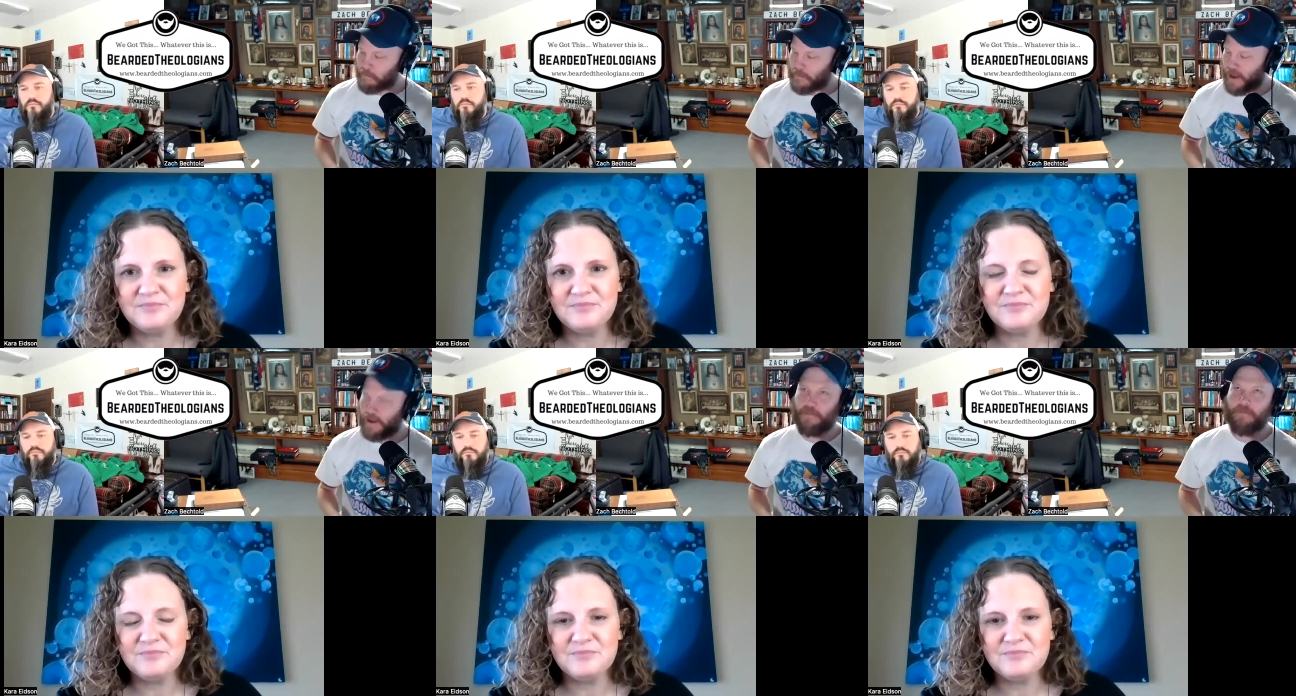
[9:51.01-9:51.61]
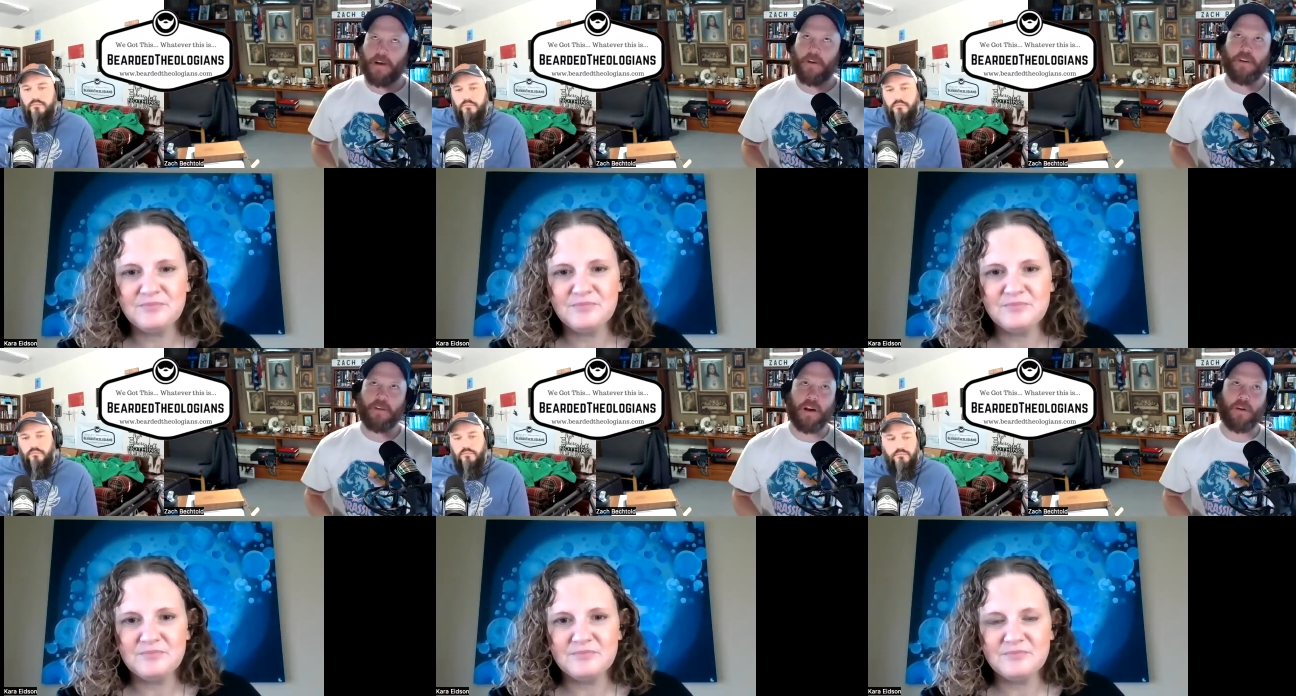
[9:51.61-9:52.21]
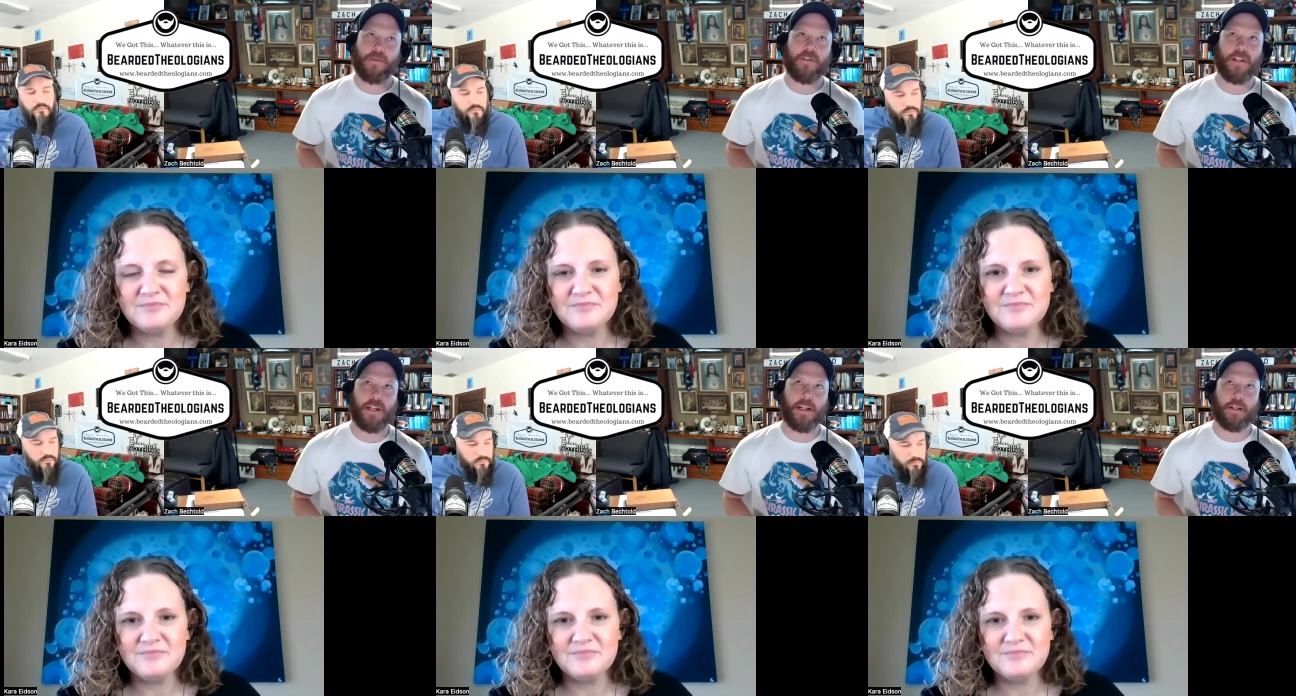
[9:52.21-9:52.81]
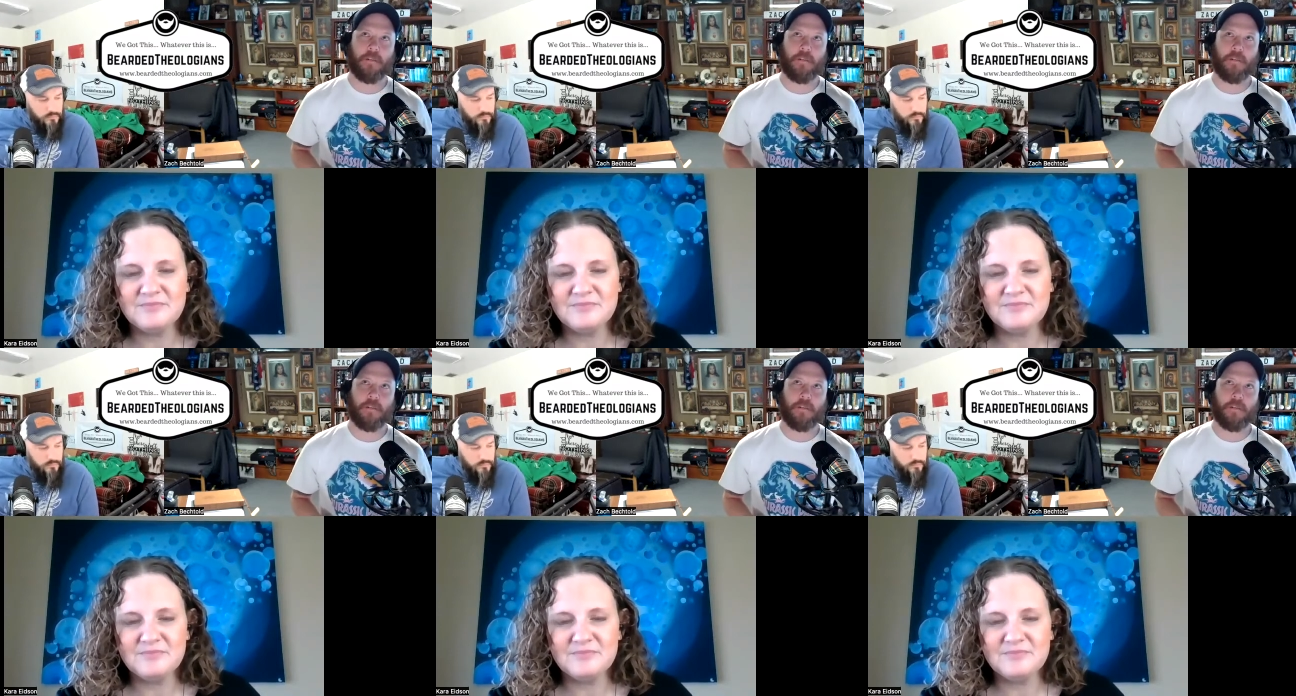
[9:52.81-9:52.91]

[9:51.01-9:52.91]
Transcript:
Speaker 1: I have found in my routine of,